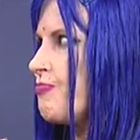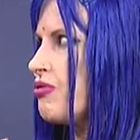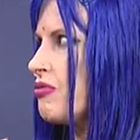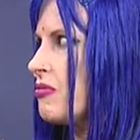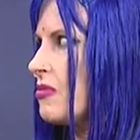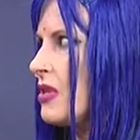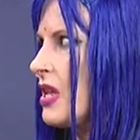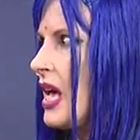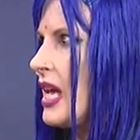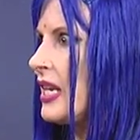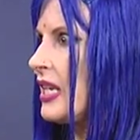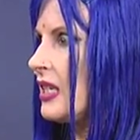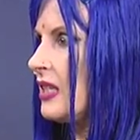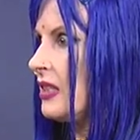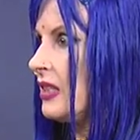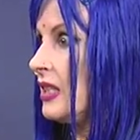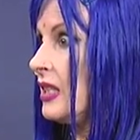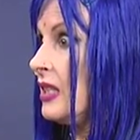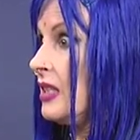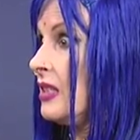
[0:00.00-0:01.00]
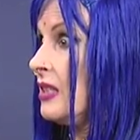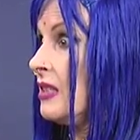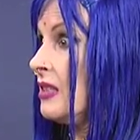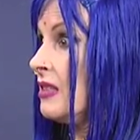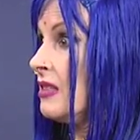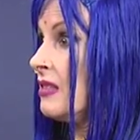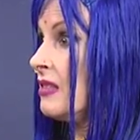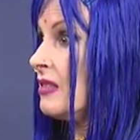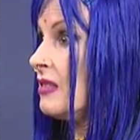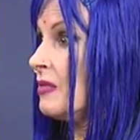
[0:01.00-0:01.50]
Planet Glee.
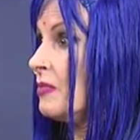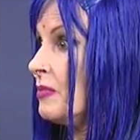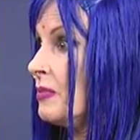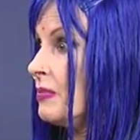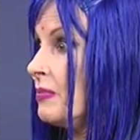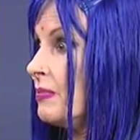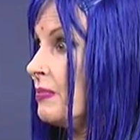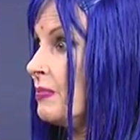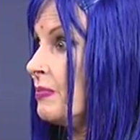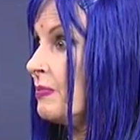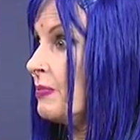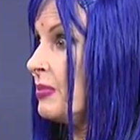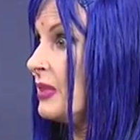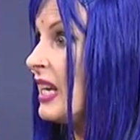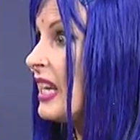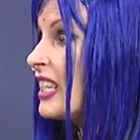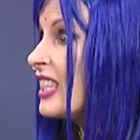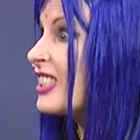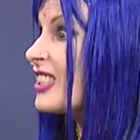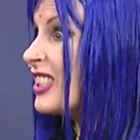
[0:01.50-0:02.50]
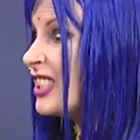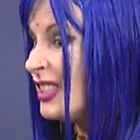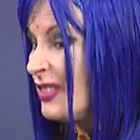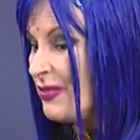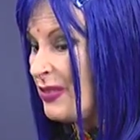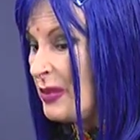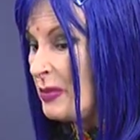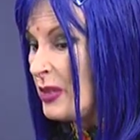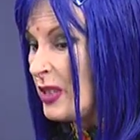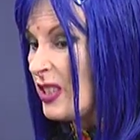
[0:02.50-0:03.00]
Planet Glee
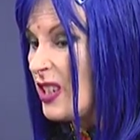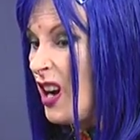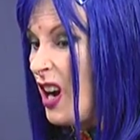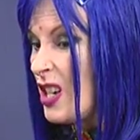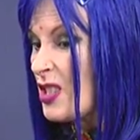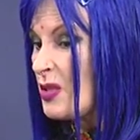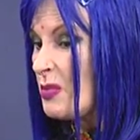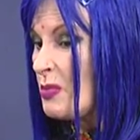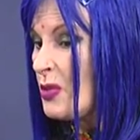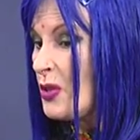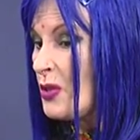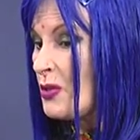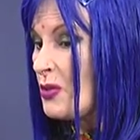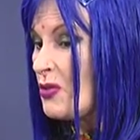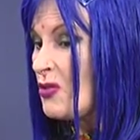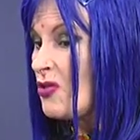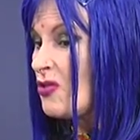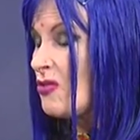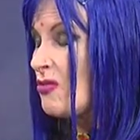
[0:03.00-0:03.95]
from the cosmos.